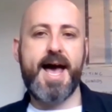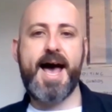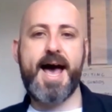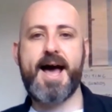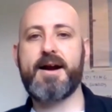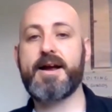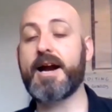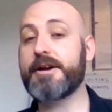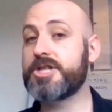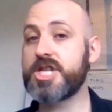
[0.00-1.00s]
Our
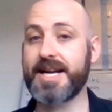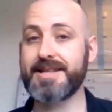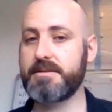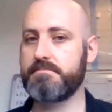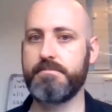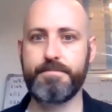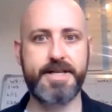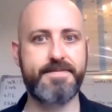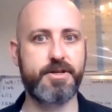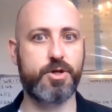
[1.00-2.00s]
character Jonathan
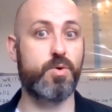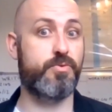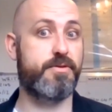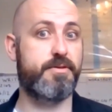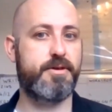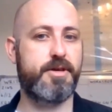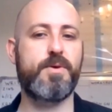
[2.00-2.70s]
believes in ghosts.